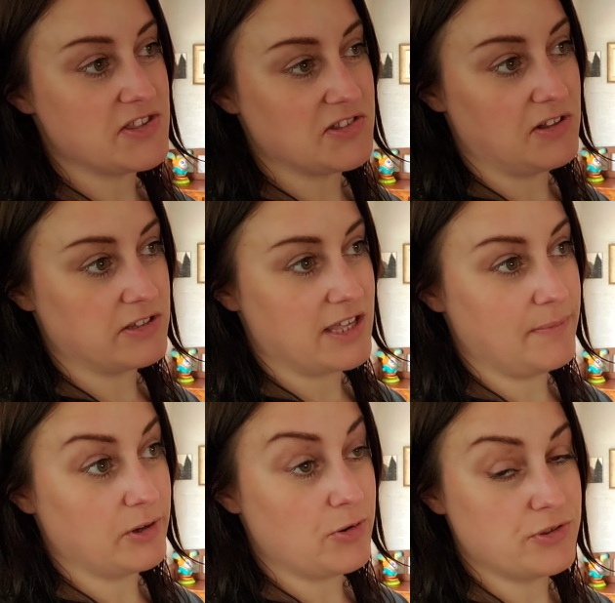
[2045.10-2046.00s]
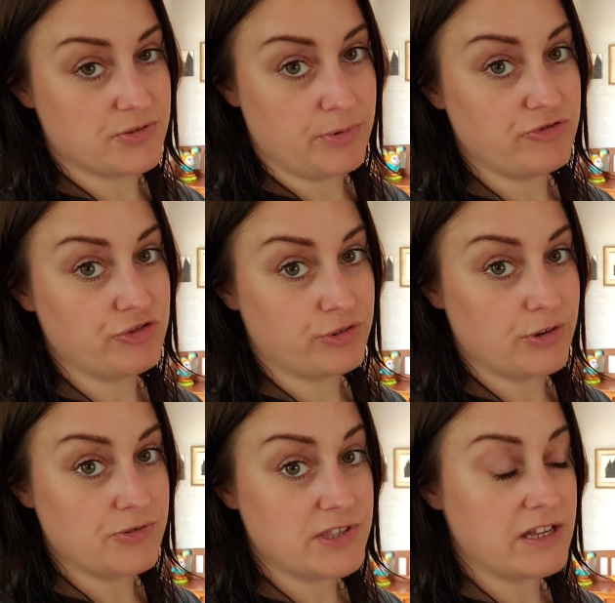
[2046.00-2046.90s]
this a long time ago. There's a bunch of
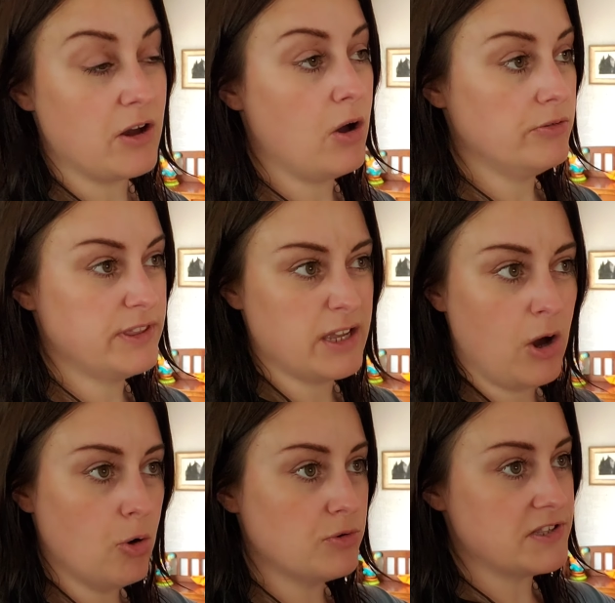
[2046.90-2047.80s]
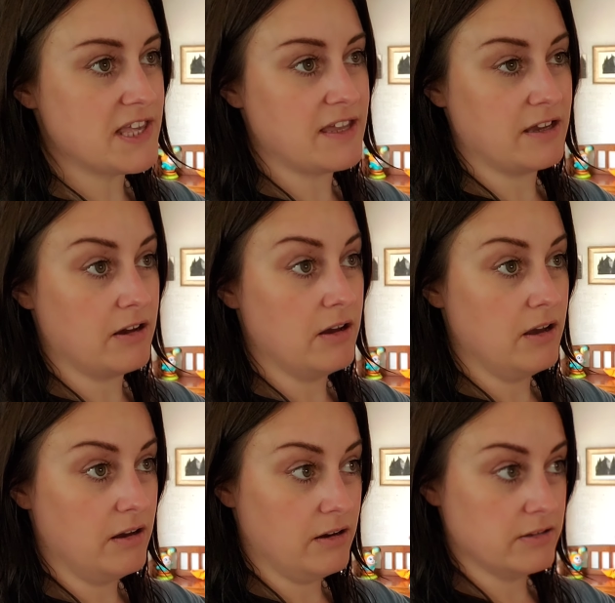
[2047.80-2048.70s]
crows that they always hang
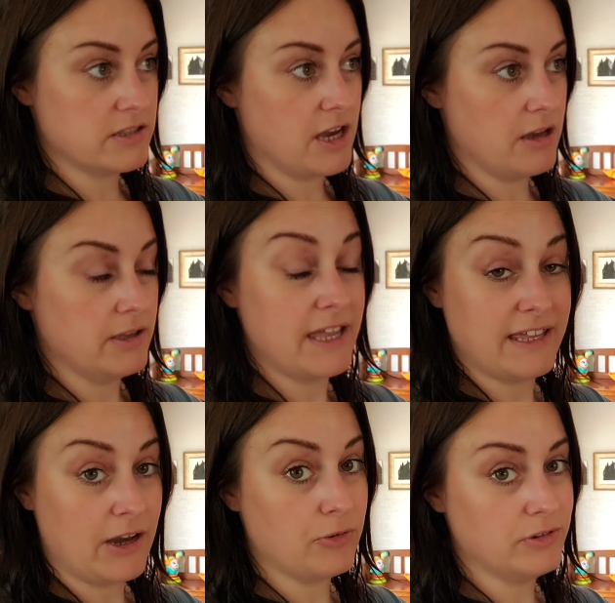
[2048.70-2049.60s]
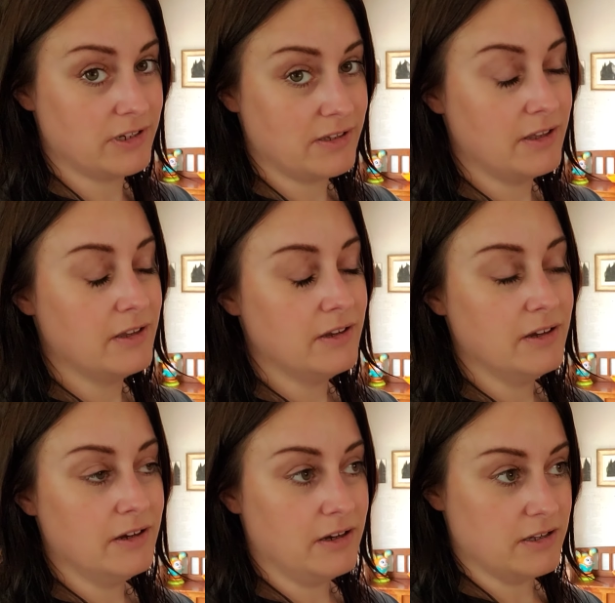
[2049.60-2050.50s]
on top, hang out
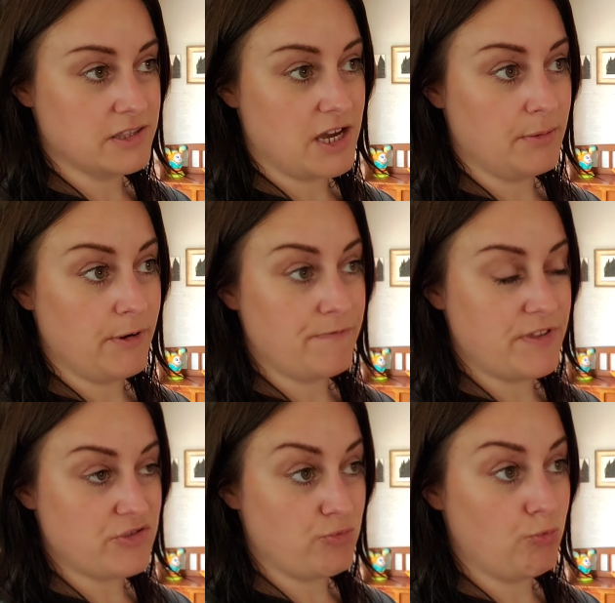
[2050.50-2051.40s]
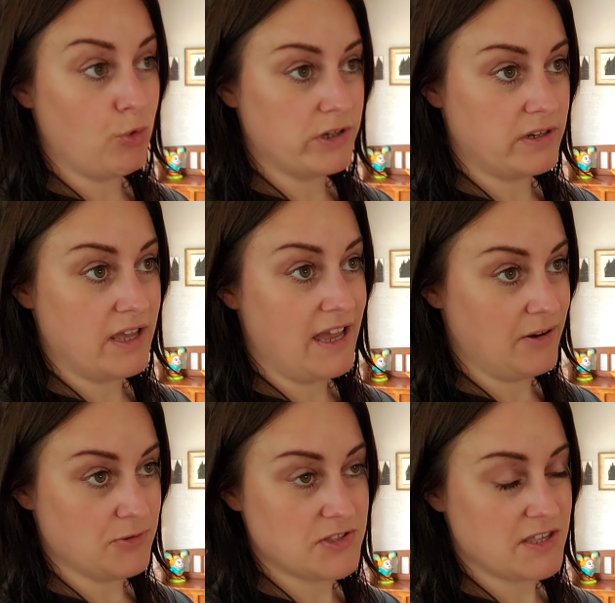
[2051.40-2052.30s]
on top of this one
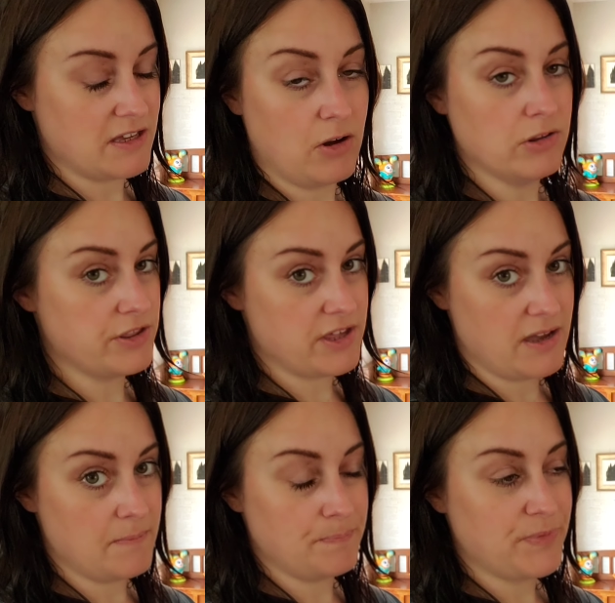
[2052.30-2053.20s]
house, like all the time.